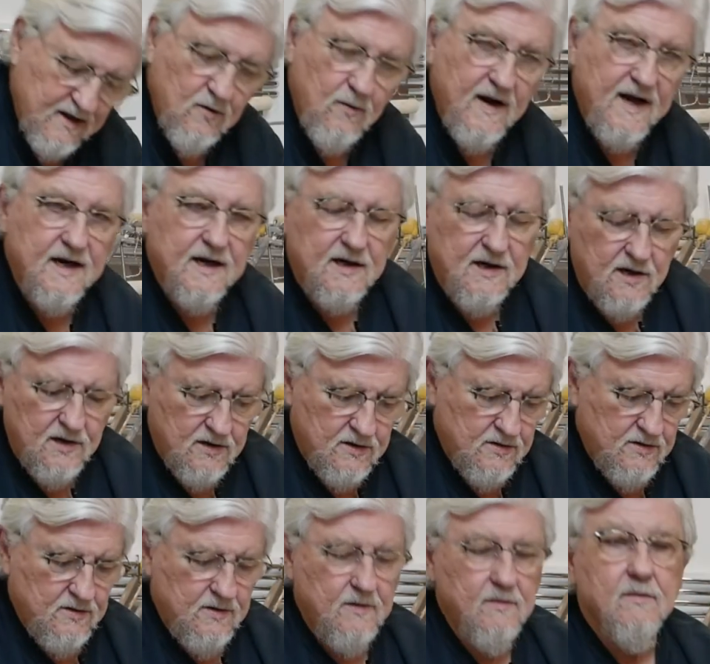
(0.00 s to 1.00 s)
way to
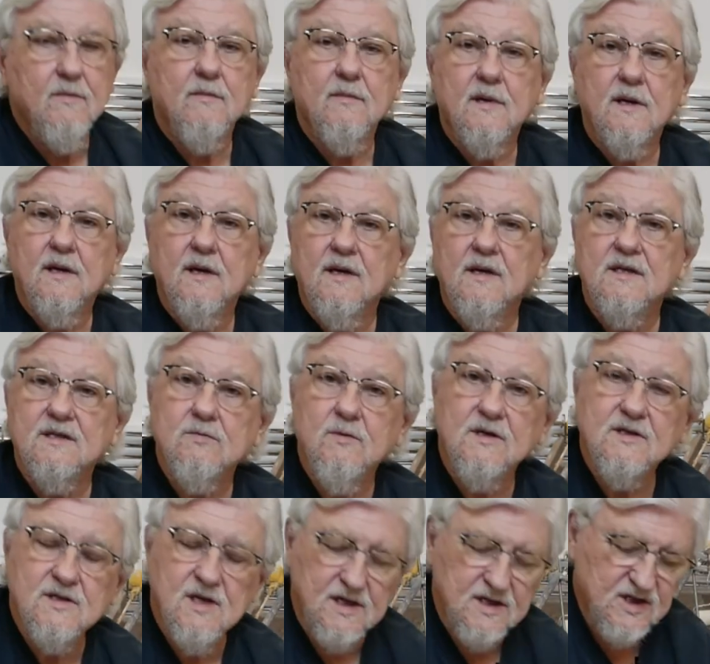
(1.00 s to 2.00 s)
cone, this
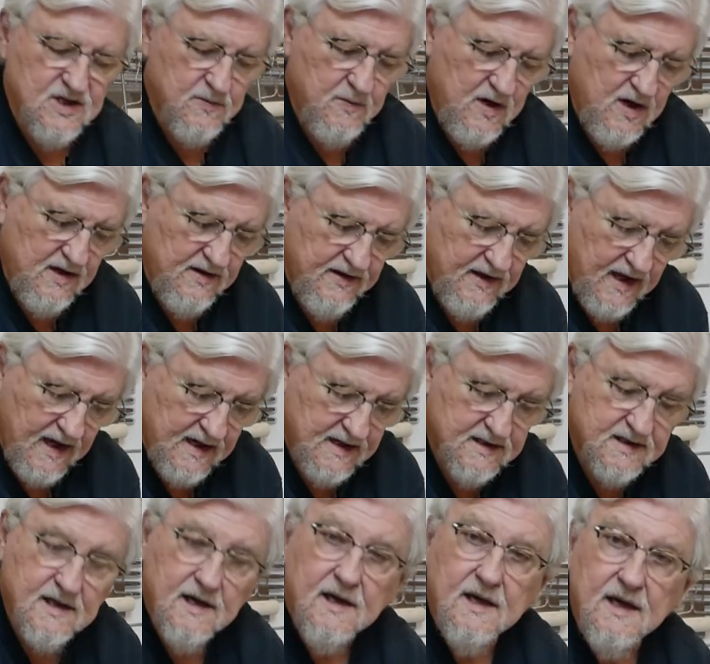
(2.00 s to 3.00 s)
works on small
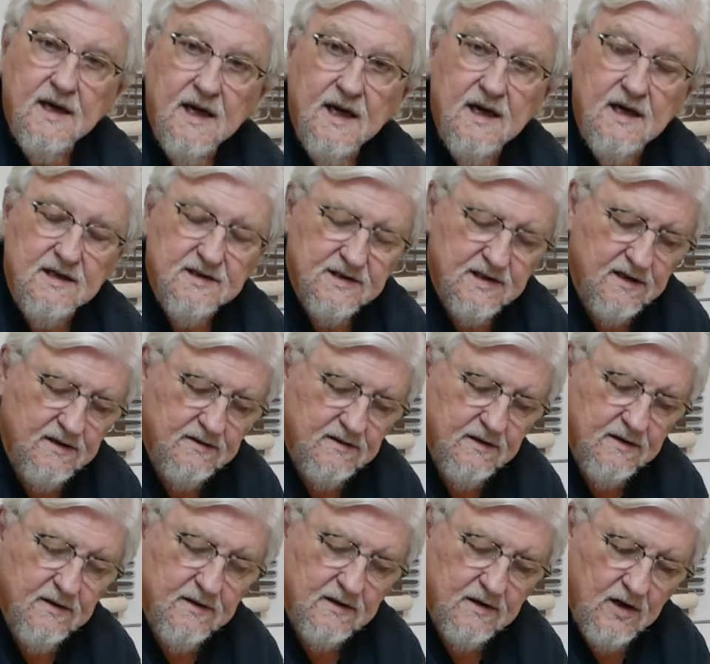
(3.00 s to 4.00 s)
things and also
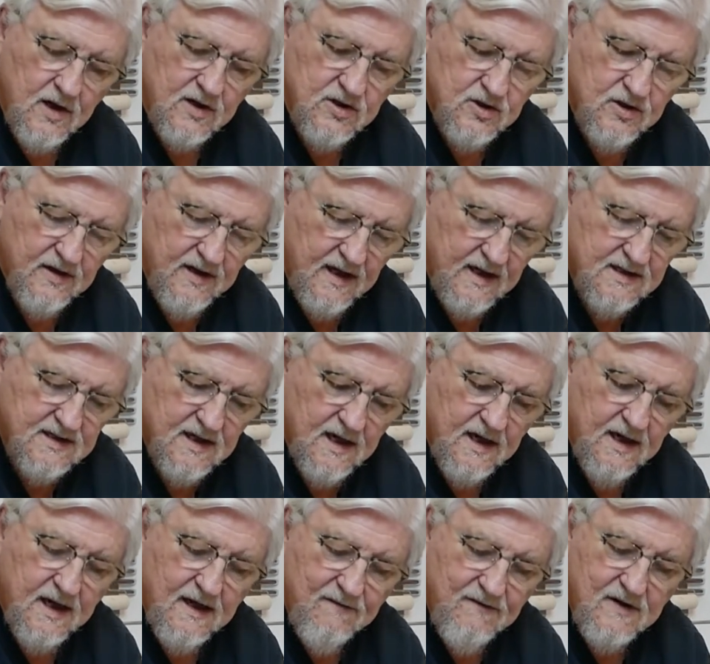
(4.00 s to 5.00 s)
larger things.
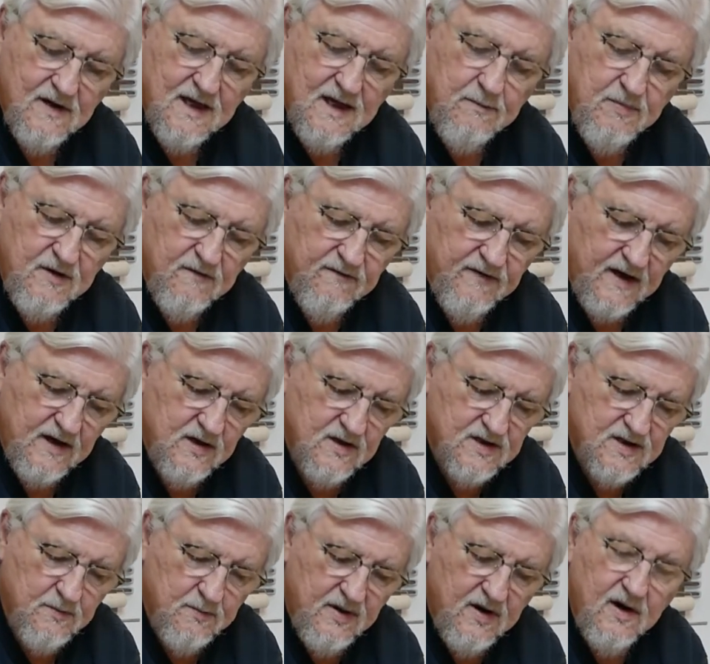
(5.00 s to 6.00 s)
If you keep your fingers
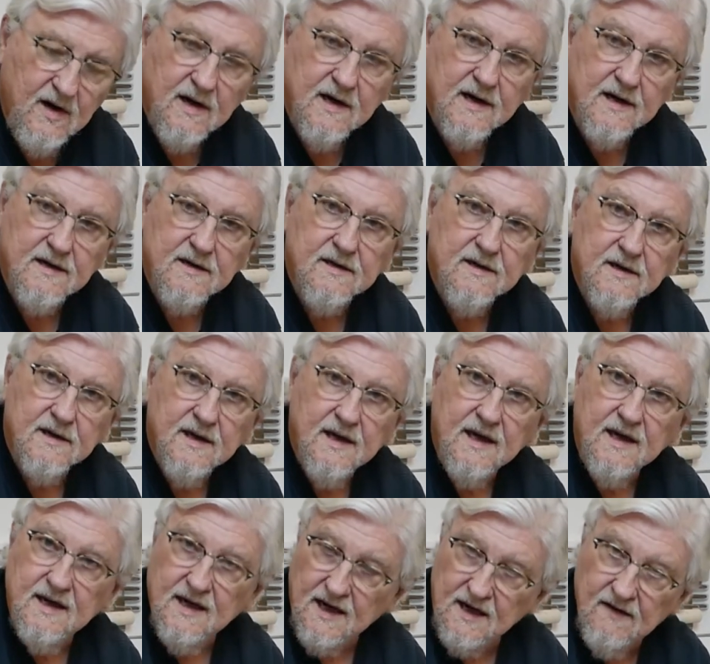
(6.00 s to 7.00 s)
apart,
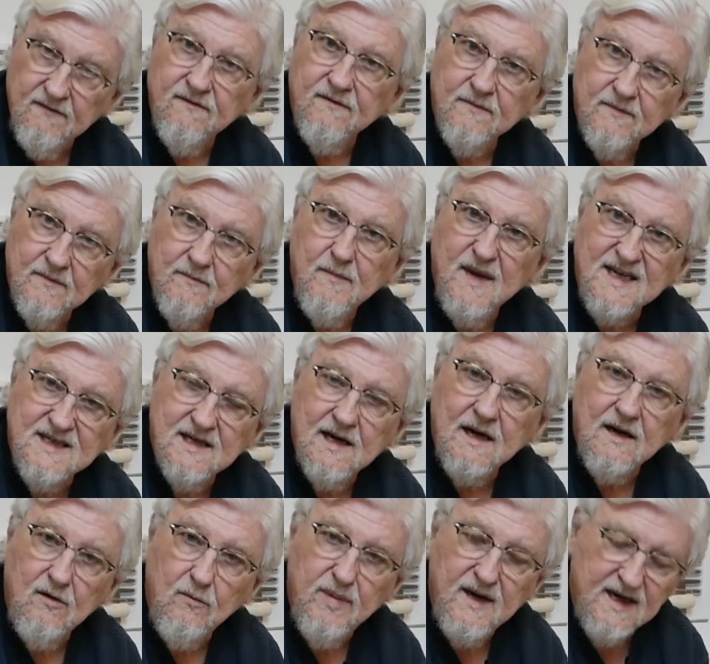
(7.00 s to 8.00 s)
it kind of makes it a
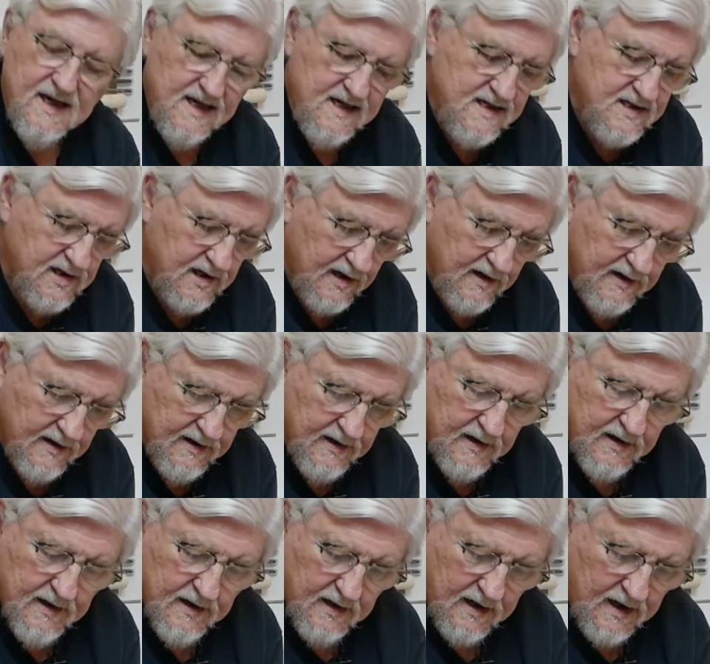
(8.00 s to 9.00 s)
little bit easier
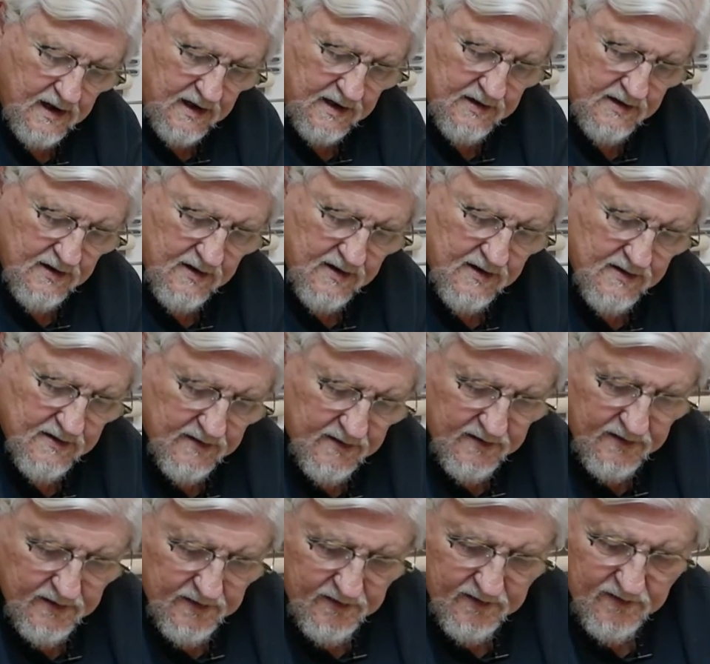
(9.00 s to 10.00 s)
on your
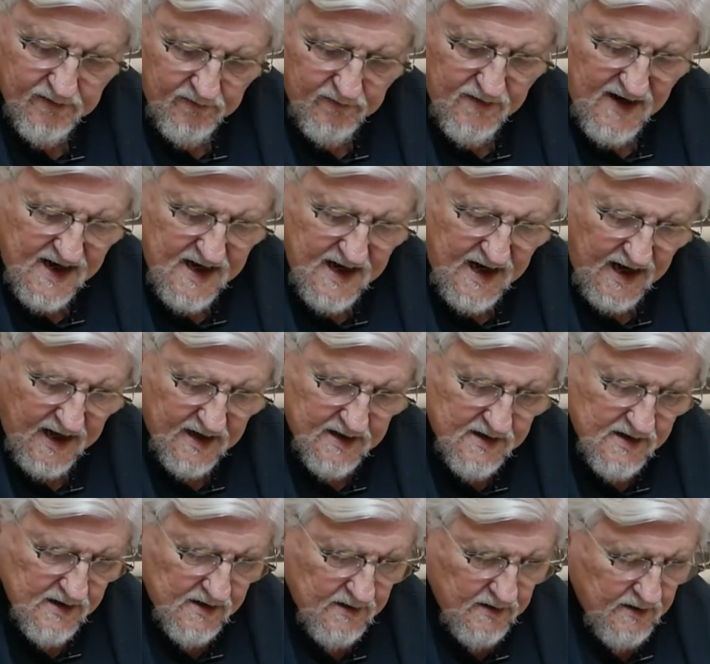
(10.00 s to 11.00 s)
right hand.
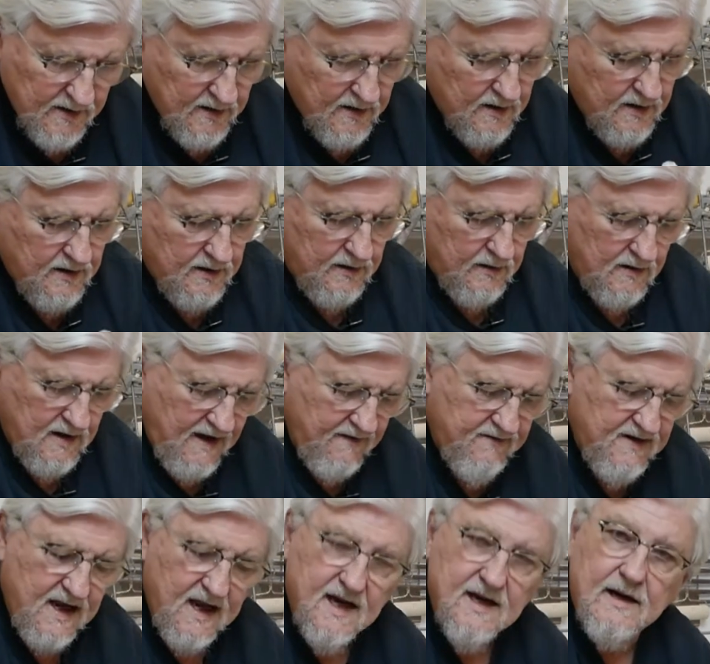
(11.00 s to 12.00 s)
Your left
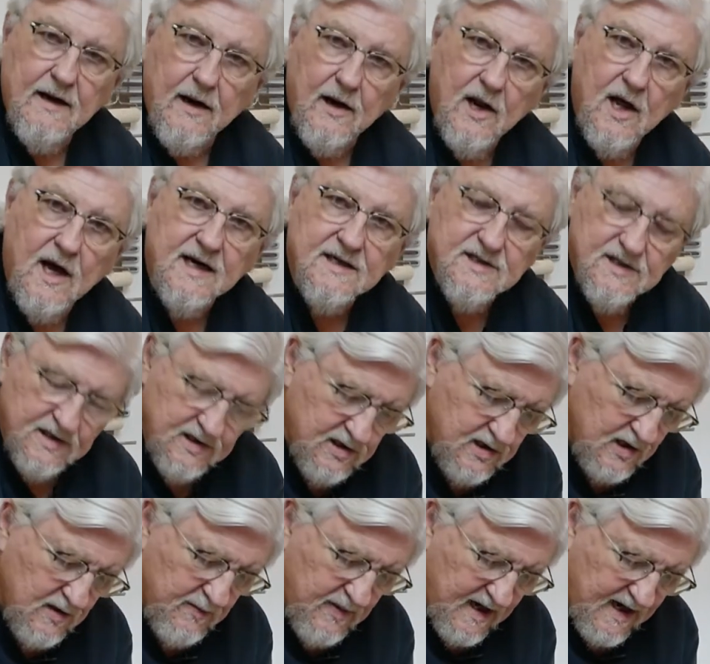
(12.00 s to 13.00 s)
hand locks into
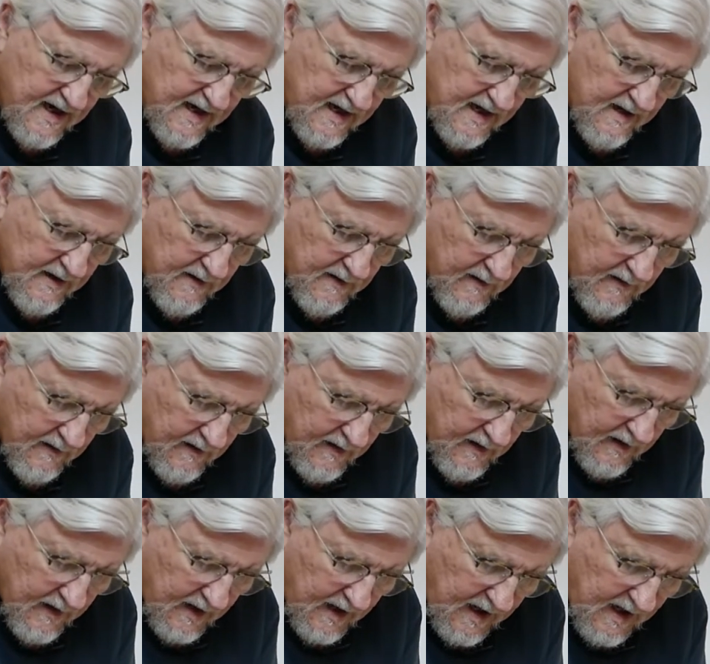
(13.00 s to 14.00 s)
your body,
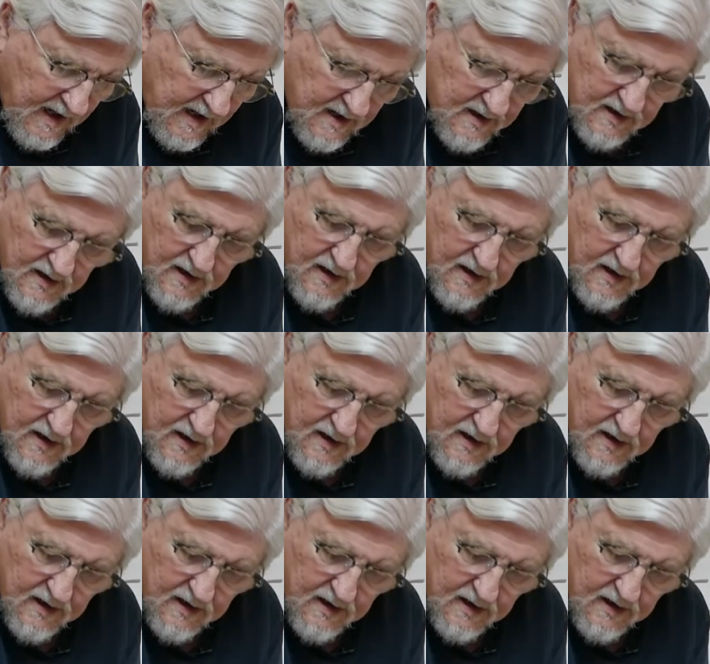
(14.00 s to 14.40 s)
and